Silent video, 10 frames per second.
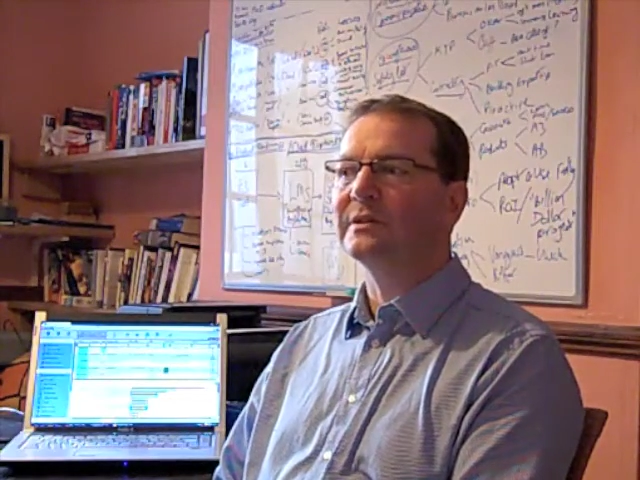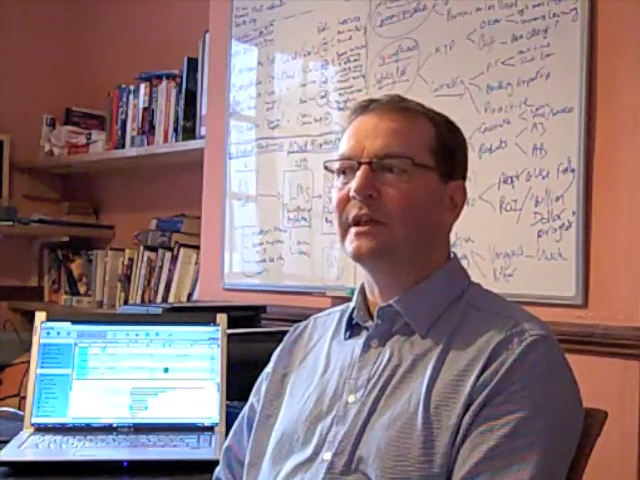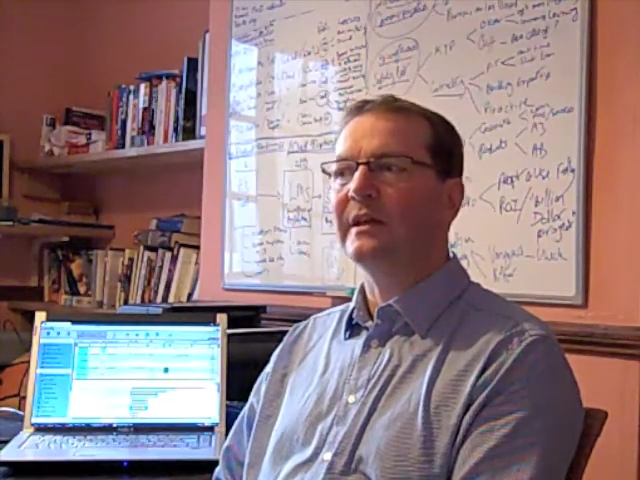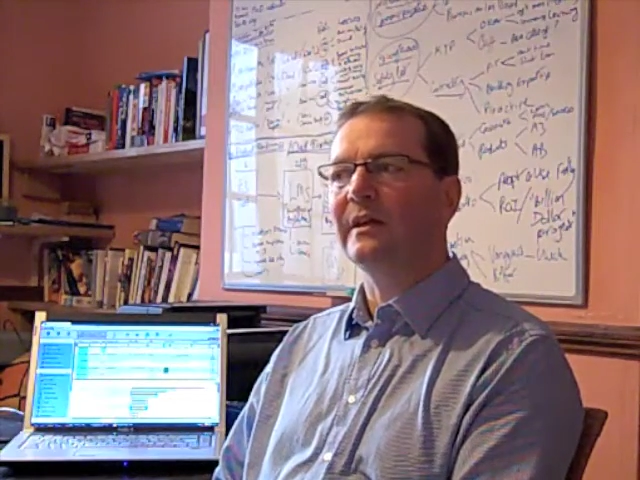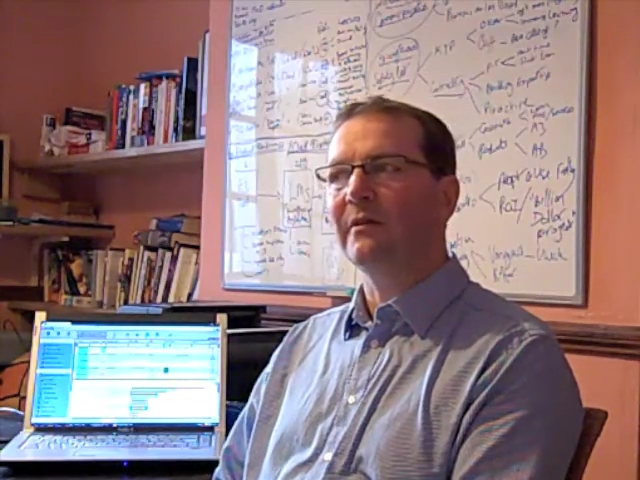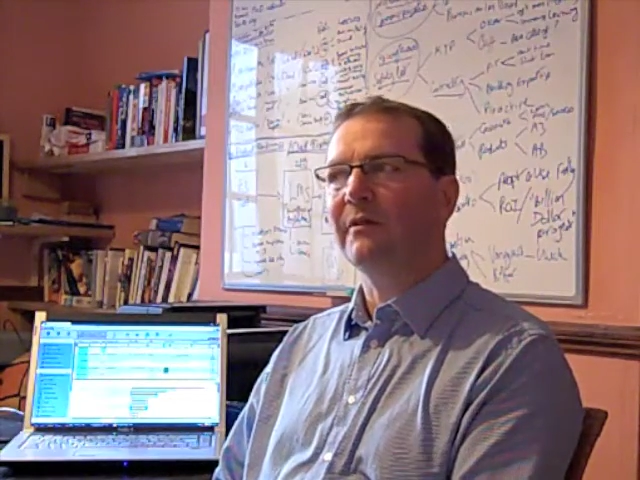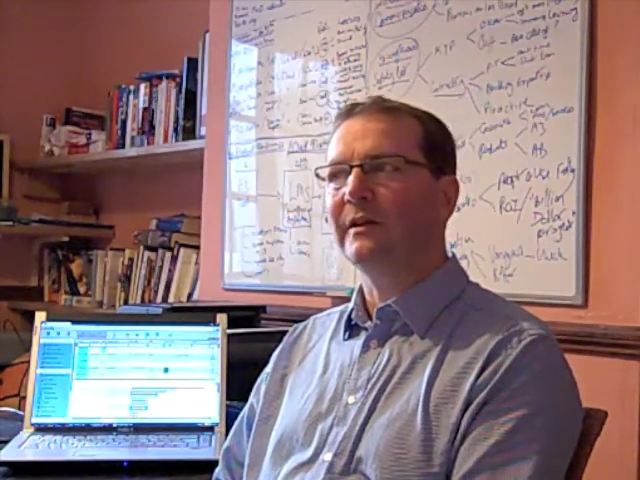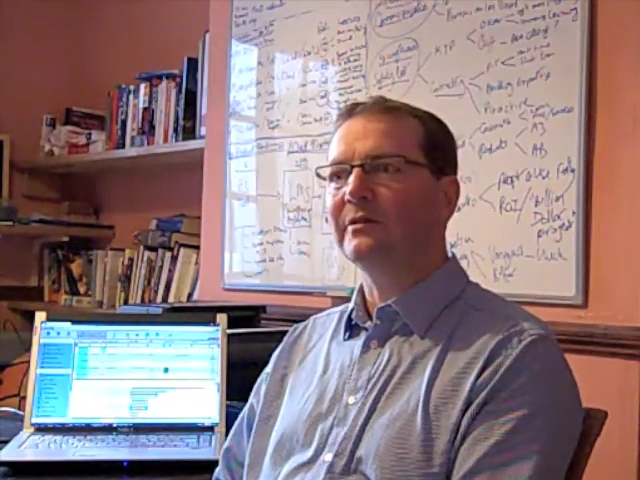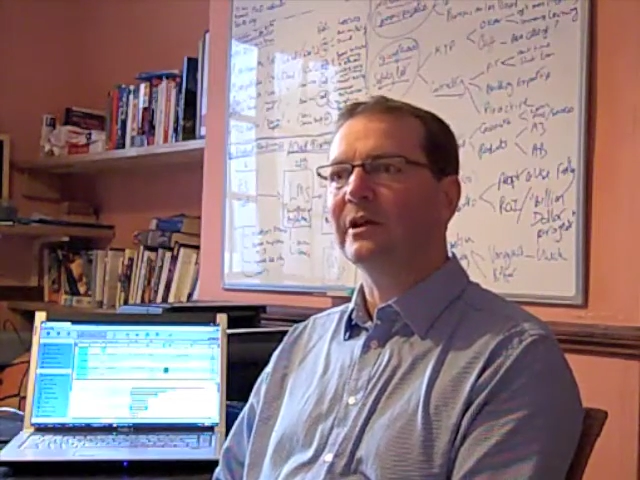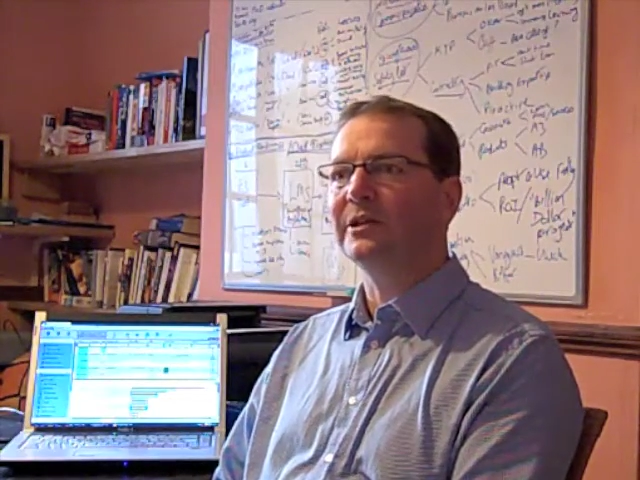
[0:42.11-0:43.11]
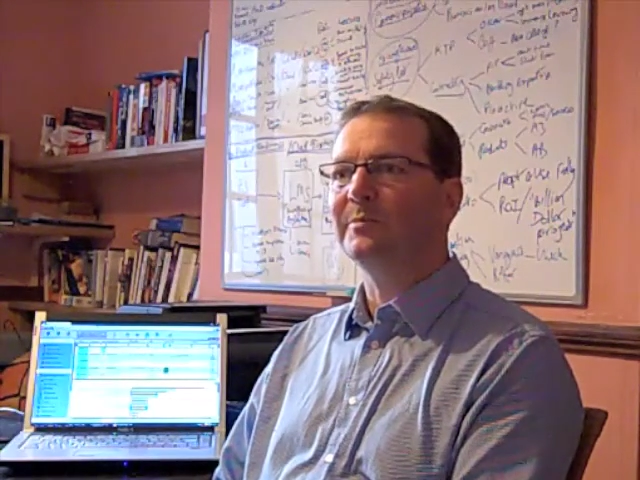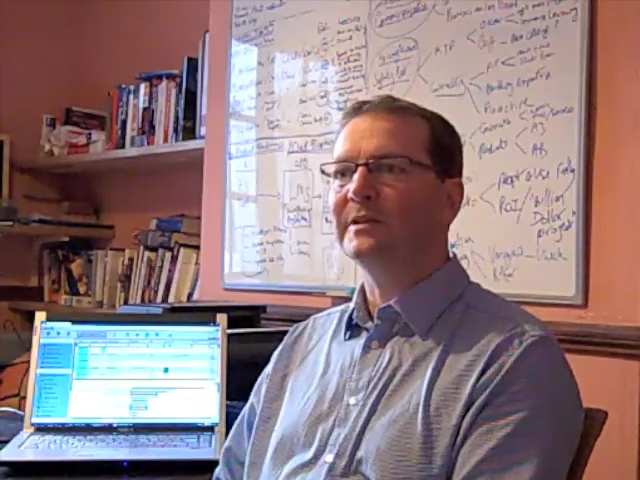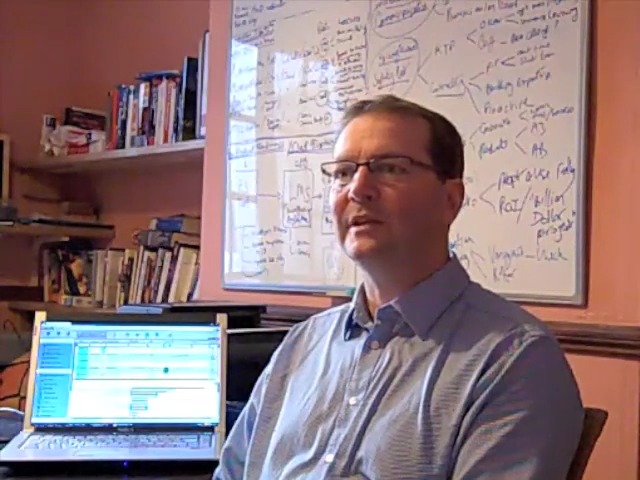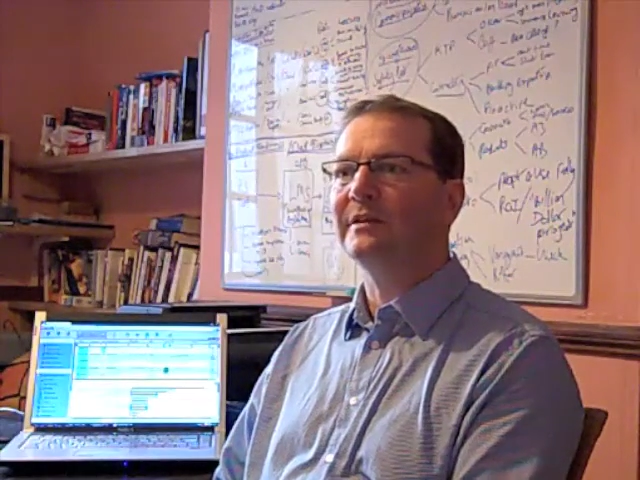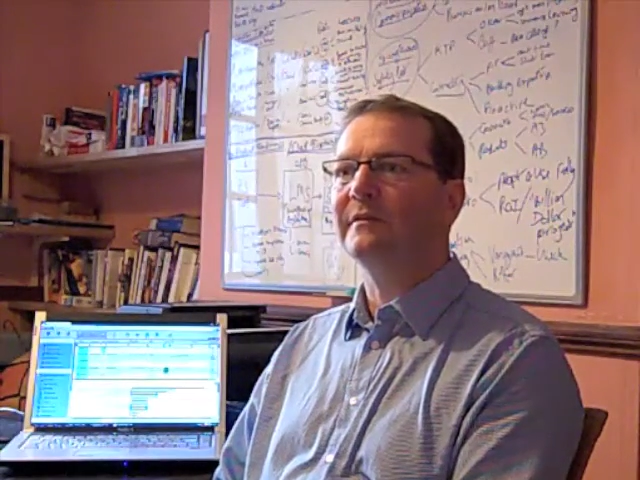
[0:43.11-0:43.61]
say, around
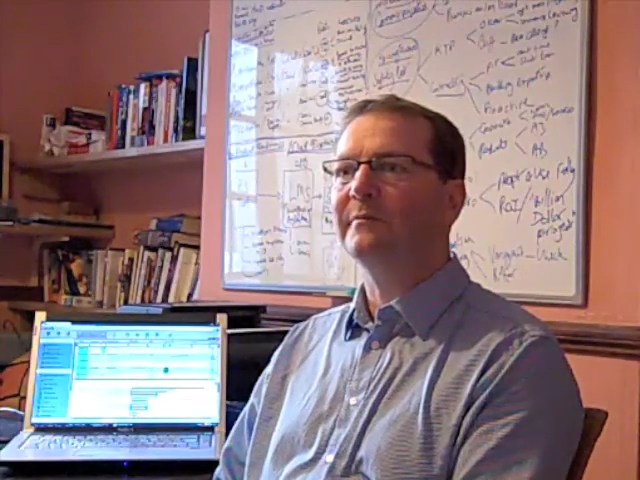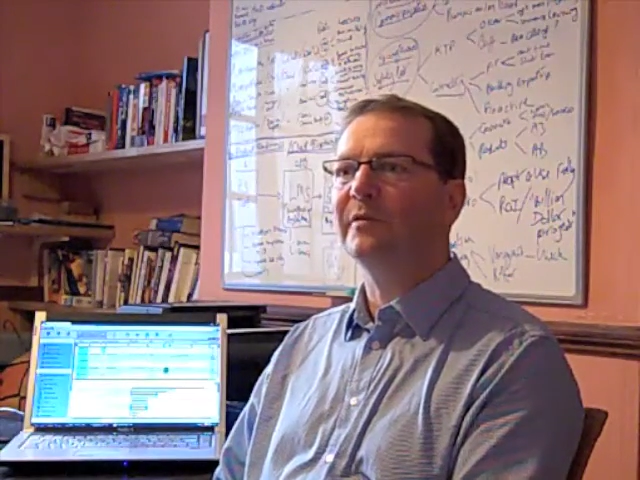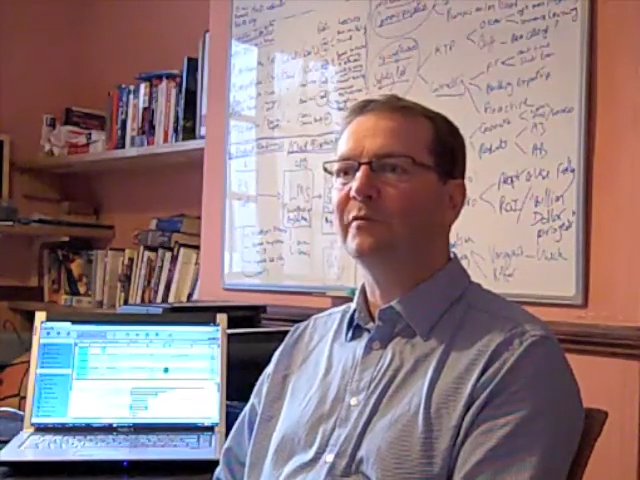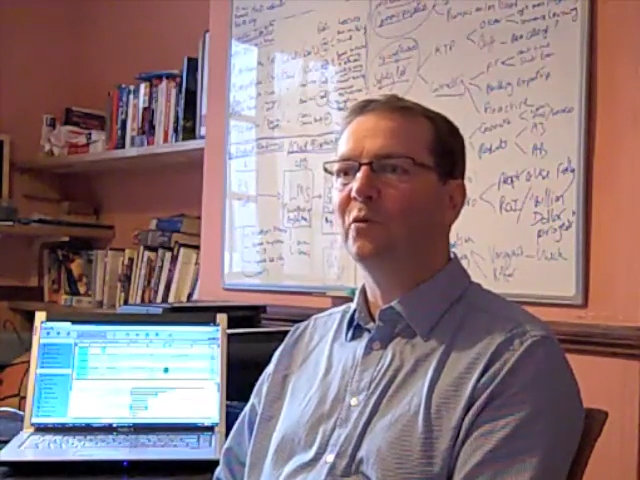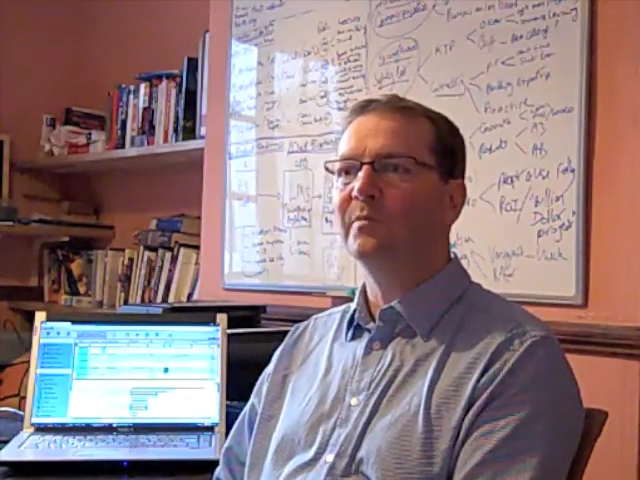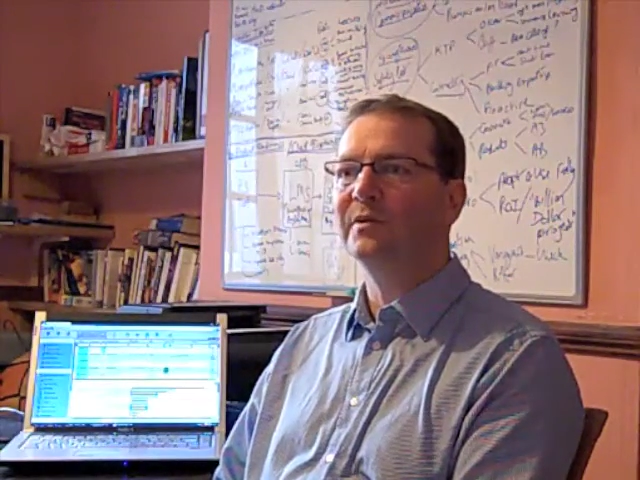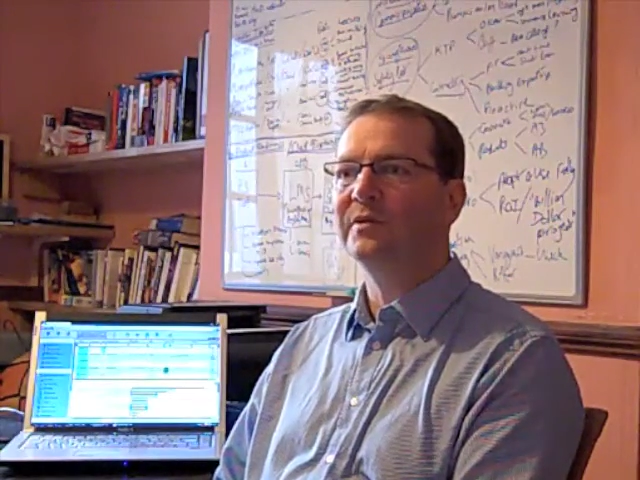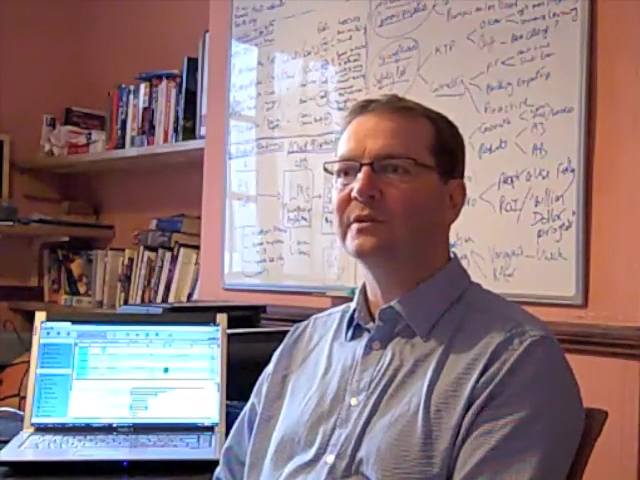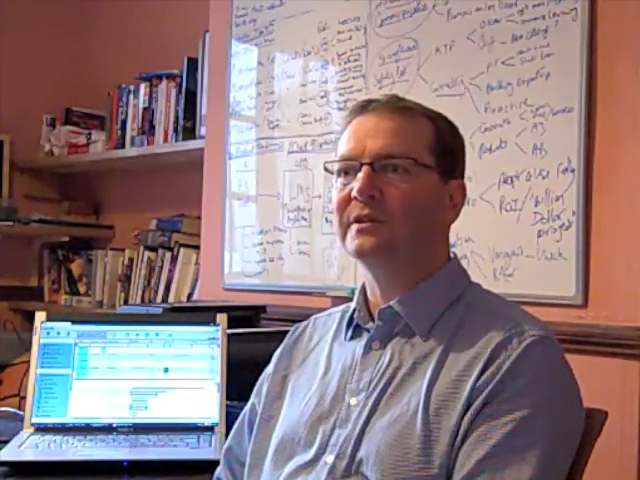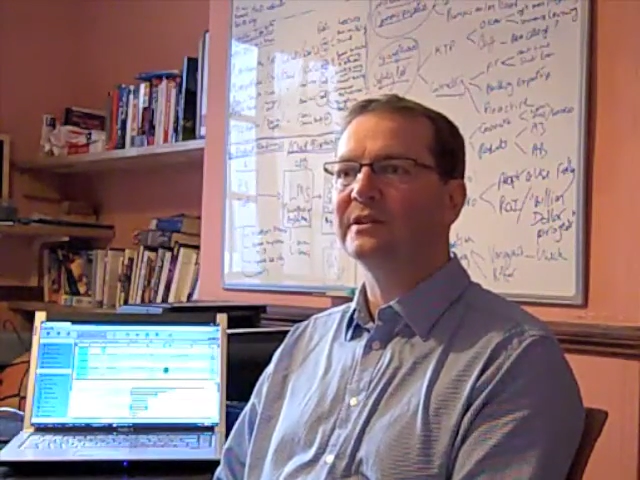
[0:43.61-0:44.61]
90% of performance